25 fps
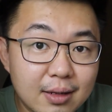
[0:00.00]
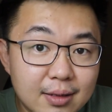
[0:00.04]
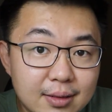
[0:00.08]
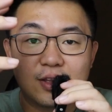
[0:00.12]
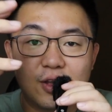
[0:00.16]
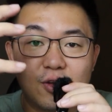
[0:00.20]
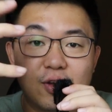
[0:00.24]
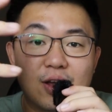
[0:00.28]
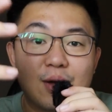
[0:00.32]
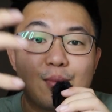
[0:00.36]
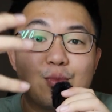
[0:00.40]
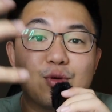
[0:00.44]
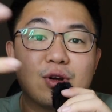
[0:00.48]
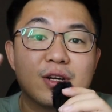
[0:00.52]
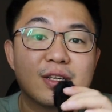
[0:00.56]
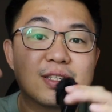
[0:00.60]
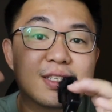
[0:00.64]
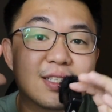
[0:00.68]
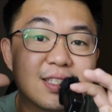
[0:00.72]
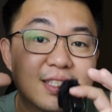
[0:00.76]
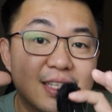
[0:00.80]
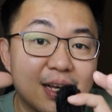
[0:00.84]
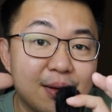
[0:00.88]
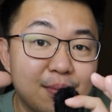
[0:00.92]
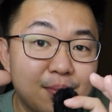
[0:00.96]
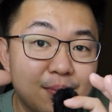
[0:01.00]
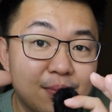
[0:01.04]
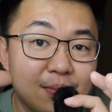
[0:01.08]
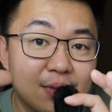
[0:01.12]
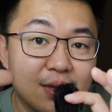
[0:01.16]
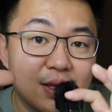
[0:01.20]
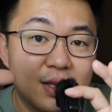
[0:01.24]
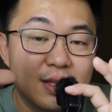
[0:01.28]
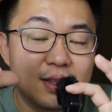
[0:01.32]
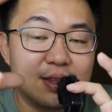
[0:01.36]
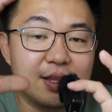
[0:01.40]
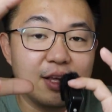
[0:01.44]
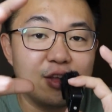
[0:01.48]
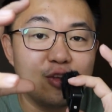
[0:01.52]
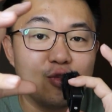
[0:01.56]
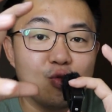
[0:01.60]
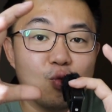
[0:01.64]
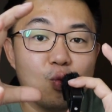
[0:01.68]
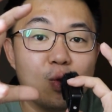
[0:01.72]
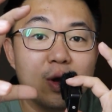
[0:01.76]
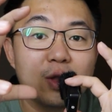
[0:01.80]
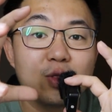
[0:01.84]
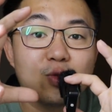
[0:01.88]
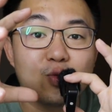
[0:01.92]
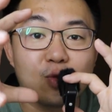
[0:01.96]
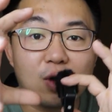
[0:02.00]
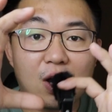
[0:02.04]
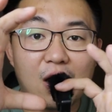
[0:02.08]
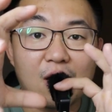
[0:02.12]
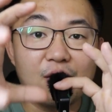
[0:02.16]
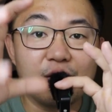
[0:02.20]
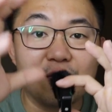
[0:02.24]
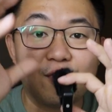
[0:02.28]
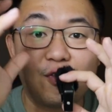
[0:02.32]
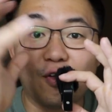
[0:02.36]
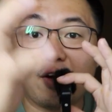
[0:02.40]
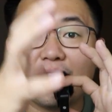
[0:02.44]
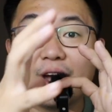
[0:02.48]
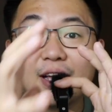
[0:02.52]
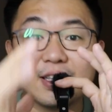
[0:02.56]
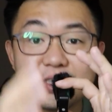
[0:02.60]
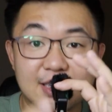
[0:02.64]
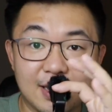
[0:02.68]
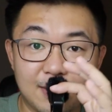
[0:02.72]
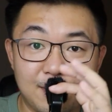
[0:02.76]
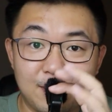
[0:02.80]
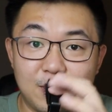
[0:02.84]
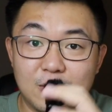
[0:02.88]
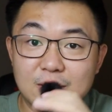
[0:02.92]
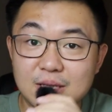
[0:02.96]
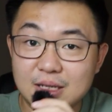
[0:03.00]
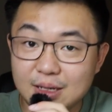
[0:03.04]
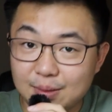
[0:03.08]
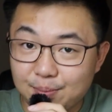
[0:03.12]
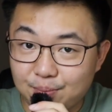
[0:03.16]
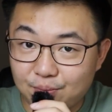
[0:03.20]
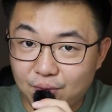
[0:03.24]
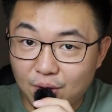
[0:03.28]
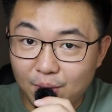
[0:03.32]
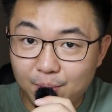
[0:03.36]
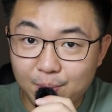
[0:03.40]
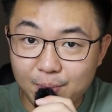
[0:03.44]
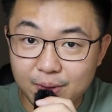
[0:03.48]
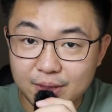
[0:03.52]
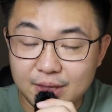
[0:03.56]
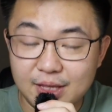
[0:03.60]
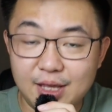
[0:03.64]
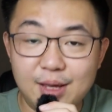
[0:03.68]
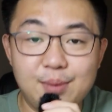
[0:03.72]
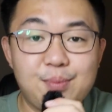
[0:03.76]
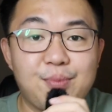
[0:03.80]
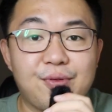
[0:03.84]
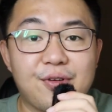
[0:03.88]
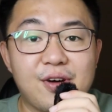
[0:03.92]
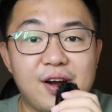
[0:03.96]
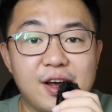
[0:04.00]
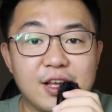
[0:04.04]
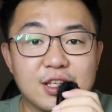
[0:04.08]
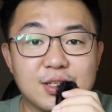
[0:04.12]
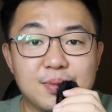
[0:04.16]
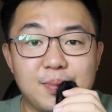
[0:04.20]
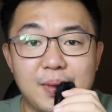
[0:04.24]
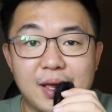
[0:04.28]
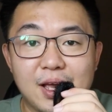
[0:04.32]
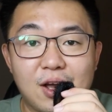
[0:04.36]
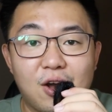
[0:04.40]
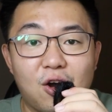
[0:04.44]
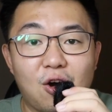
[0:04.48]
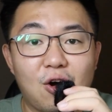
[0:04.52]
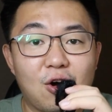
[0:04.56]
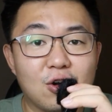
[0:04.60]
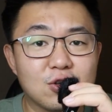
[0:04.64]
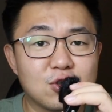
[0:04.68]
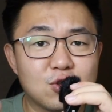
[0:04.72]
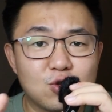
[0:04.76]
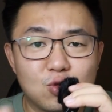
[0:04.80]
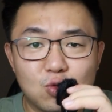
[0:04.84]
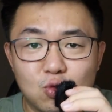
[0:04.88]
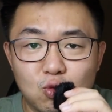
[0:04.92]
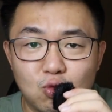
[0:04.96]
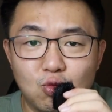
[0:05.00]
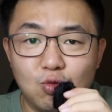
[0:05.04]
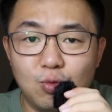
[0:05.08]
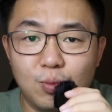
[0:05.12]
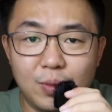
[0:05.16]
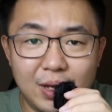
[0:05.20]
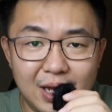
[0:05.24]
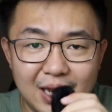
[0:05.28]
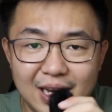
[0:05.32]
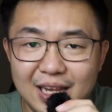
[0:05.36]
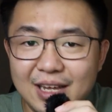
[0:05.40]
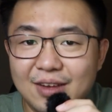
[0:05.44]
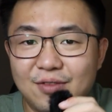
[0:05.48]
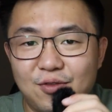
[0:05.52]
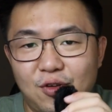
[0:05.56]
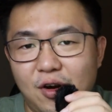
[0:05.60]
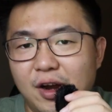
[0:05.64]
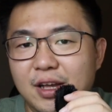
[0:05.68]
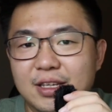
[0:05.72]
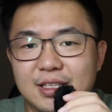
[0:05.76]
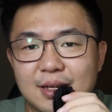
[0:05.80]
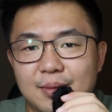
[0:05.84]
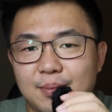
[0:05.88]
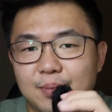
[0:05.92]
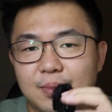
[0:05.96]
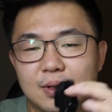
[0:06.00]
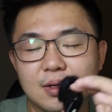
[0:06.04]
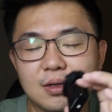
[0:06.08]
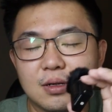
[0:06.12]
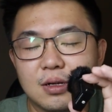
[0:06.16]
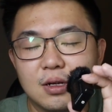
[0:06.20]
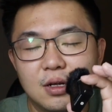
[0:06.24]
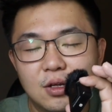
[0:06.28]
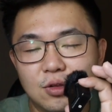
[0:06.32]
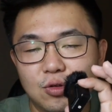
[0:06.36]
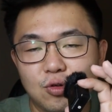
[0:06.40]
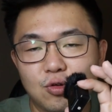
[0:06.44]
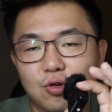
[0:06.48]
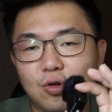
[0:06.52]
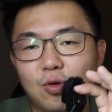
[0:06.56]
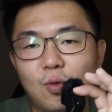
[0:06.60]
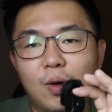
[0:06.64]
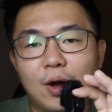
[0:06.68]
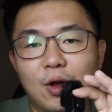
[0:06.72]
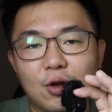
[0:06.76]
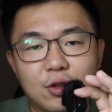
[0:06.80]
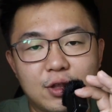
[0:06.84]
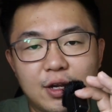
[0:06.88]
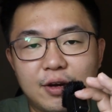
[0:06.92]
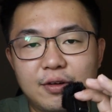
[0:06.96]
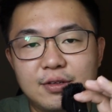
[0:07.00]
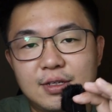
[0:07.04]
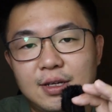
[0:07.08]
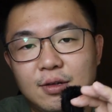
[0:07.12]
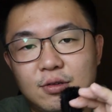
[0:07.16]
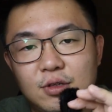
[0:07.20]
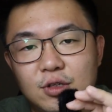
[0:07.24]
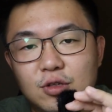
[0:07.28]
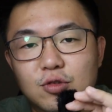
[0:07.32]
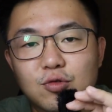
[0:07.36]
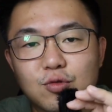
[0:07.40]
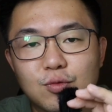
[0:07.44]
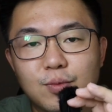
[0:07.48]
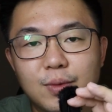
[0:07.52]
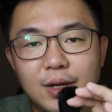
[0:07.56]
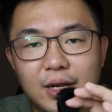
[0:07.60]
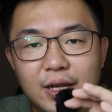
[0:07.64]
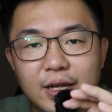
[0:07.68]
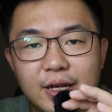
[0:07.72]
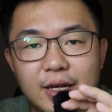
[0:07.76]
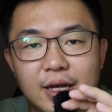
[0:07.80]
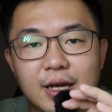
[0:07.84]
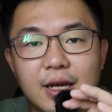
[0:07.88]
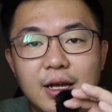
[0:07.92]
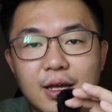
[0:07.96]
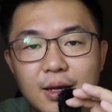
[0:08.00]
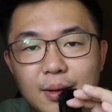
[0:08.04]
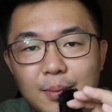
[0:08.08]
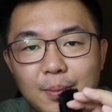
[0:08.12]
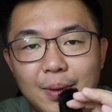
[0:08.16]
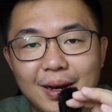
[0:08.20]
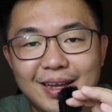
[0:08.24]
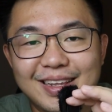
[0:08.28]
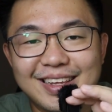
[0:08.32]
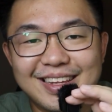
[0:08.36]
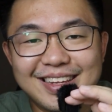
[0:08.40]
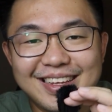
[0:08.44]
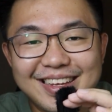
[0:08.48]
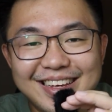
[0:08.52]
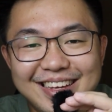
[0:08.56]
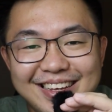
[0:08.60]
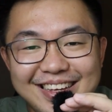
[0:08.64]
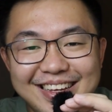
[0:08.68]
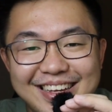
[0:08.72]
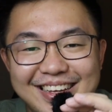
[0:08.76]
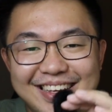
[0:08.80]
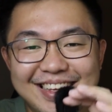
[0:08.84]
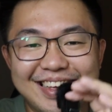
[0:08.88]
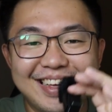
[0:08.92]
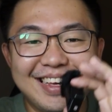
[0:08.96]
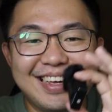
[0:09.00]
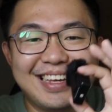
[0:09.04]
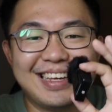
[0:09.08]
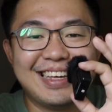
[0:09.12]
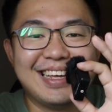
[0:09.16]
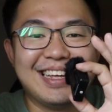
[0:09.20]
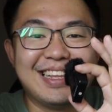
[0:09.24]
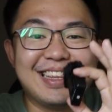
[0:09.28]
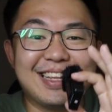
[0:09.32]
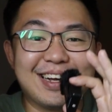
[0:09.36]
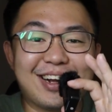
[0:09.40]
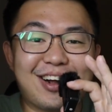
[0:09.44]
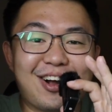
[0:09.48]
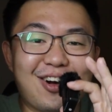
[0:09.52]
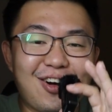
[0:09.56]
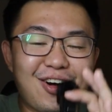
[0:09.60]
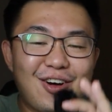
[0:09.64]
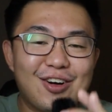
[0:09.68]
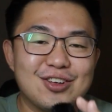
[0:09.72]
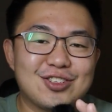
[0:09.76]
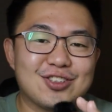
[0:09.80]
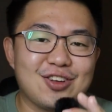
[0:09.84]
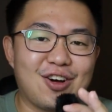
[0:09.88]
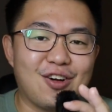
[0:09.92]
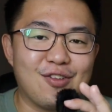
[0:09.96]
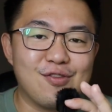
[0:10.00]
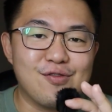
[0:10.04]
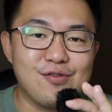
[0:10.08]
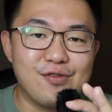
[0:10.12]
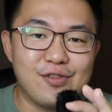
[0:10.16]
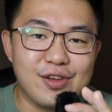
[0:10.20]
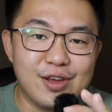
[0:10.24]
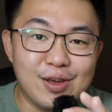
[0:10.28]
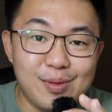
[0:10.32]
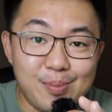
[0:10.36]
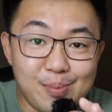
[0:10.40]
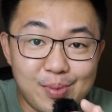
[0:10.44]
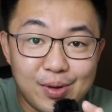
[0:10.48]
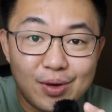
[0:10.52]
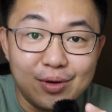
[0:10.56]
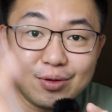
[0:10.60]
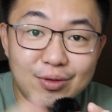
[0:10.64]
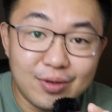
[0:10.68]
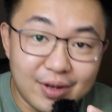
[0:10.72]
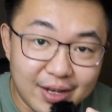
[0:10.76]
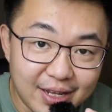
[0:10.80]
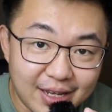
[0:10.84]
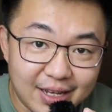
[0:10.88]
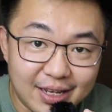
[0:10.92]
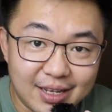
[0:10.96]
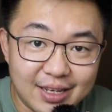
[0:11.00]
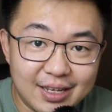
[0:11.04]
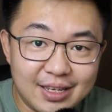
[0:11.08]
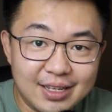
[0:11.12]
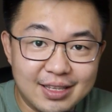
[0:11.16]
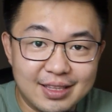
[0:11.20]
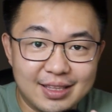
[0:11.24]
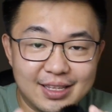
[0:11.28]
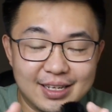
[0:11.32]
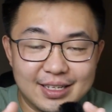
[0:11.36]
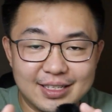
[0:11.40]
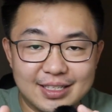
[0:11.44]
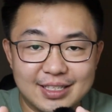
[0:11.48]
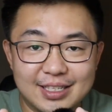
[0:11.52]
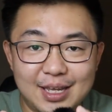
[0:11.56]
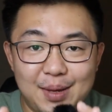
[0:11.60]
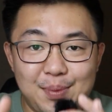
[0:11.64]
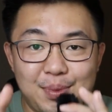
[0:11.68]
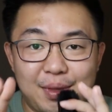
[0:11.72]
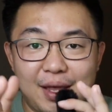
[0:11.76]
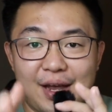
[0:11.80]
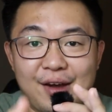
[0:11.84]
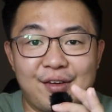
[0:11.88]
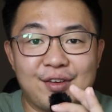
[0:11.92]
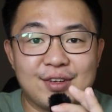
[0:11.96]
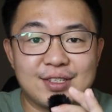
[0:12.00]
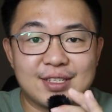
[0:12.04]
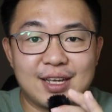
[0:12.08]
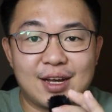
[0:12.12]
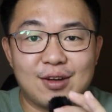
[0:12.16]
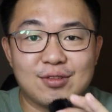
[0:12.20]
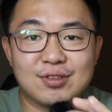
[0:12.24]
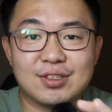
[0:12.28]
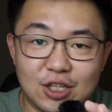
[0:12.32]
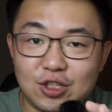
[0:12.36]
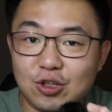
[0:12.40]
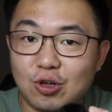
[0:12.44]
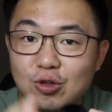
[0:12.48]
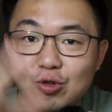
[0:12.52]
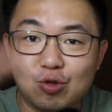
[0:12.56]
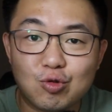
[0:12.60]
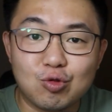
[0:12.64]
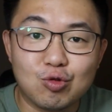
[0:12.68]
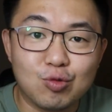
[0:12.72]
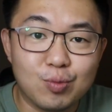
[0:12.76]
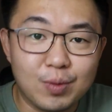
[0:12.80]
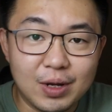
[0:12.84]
Then you can put a sum that you want to cover. For example, the property price may cost 2 million, for example. Don't know why your terrace house is 2 million, but the cost of rebuilding the same terrace house is not 2